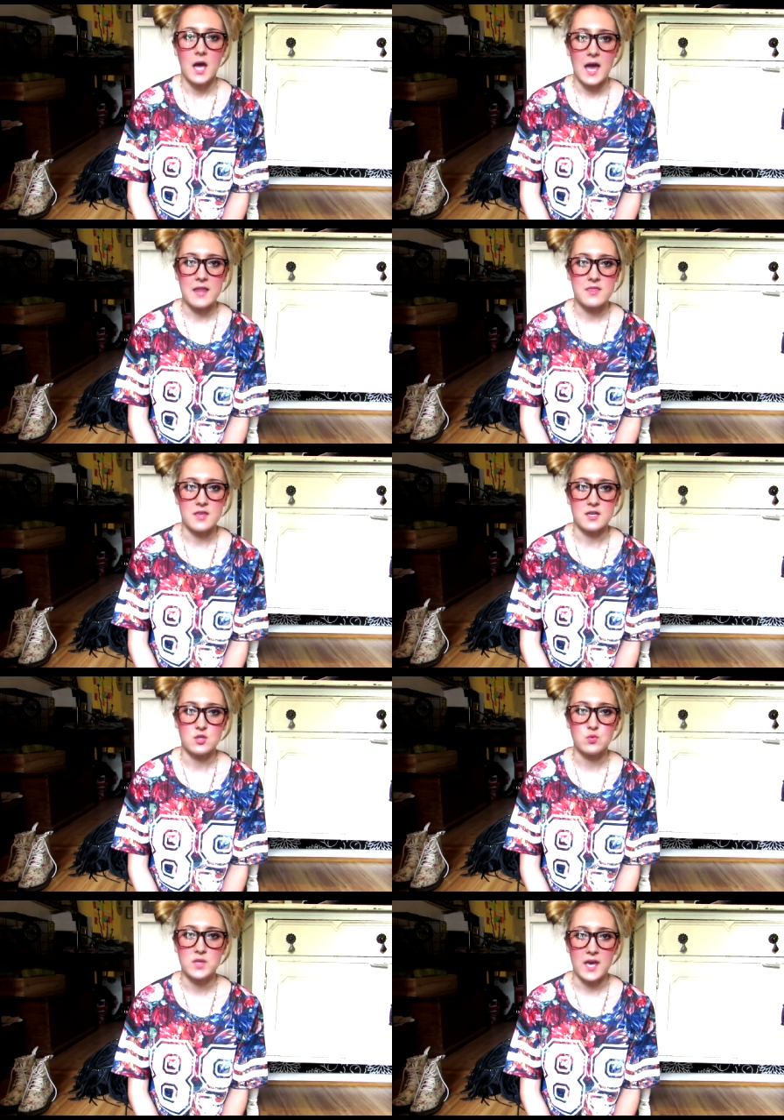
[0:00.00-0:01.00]
And then
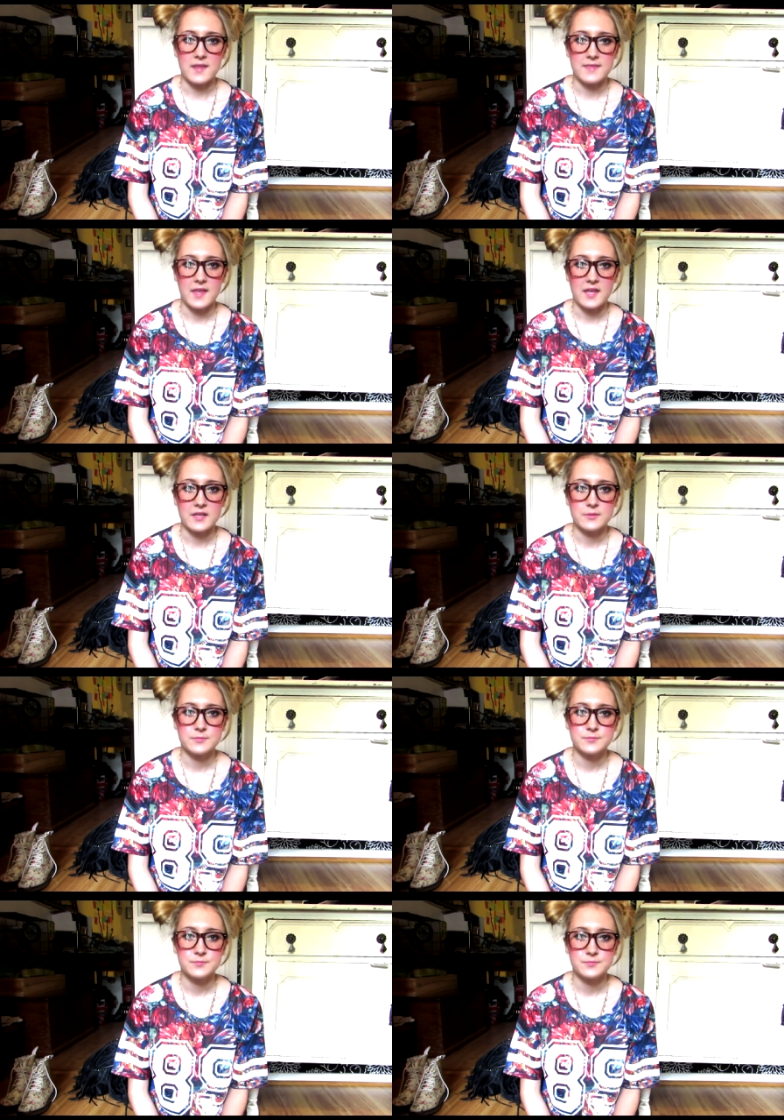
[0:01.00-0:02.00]
you get
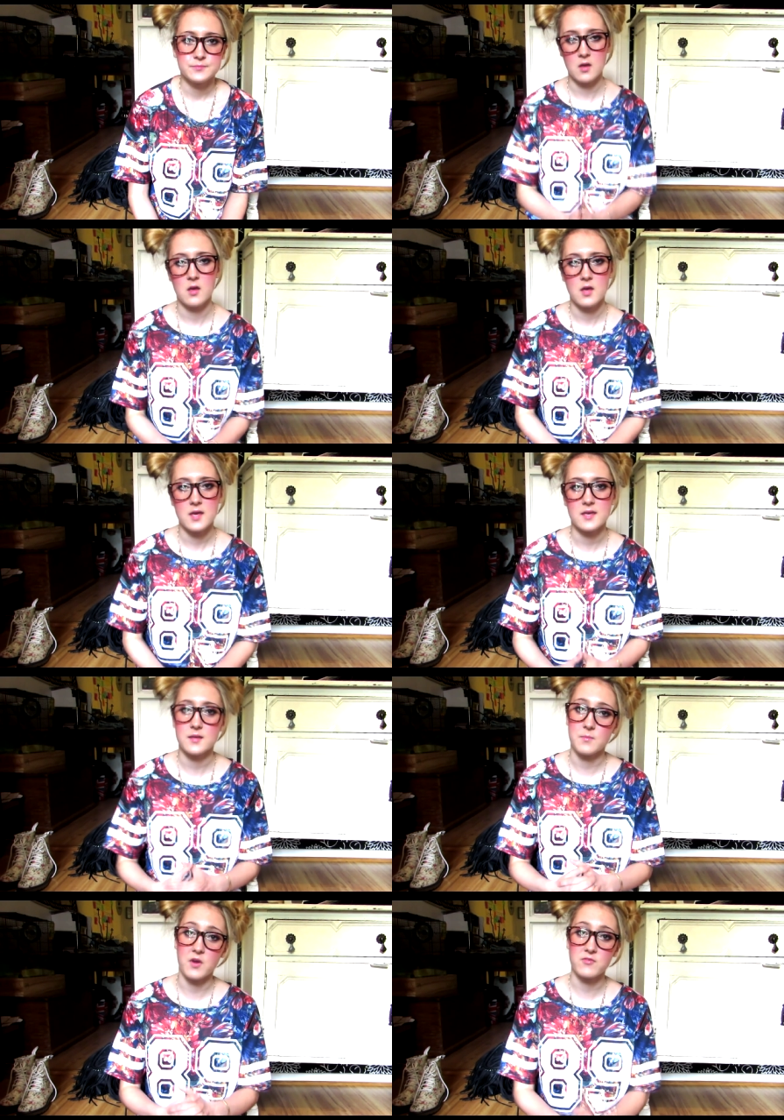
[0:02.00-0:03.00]
there.
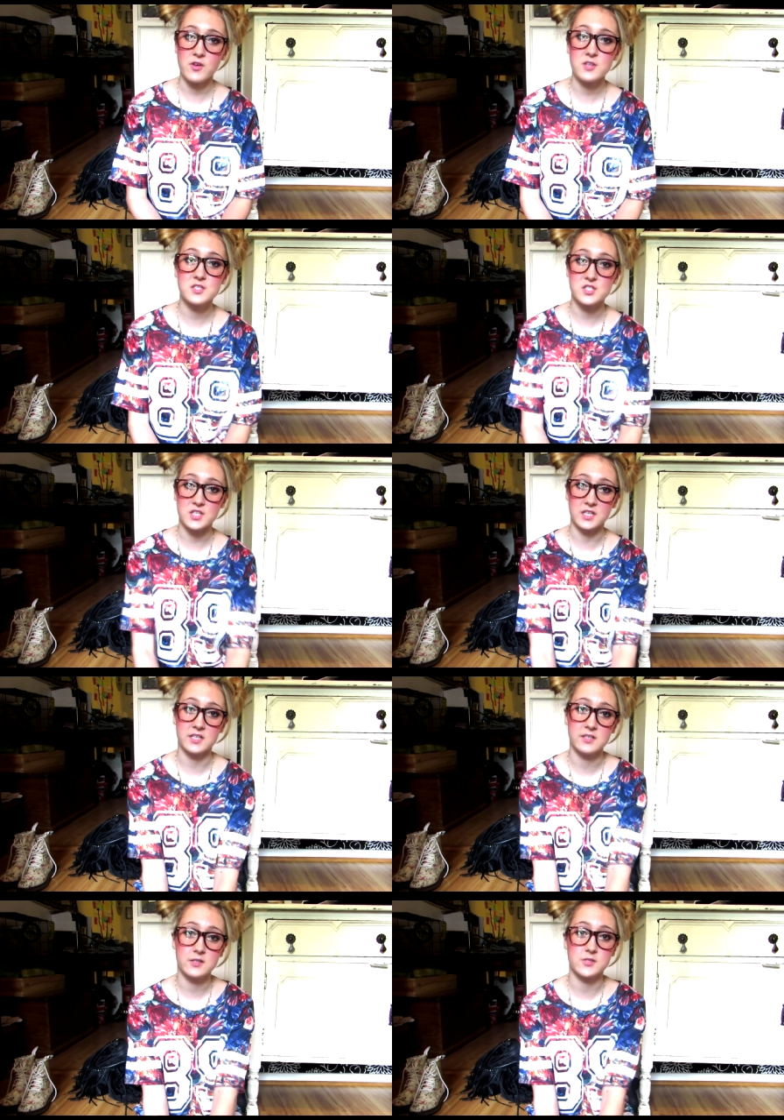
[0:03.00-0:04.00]
In my first
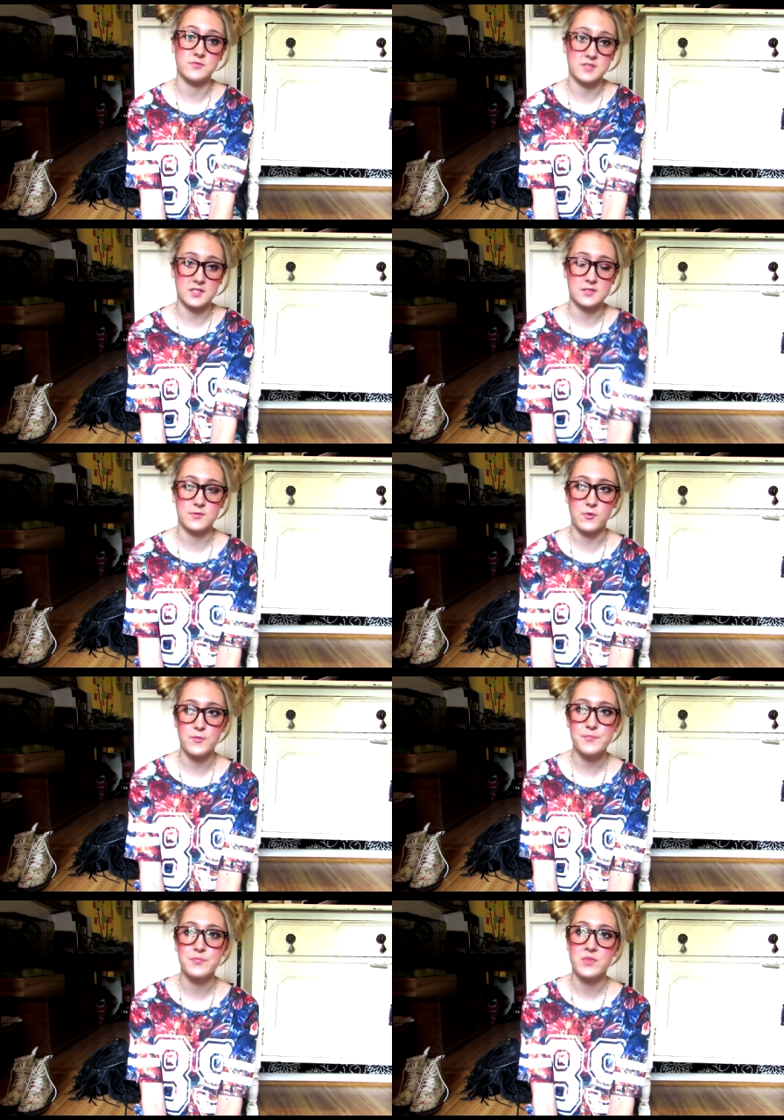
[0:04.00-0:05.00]
year of sixth form,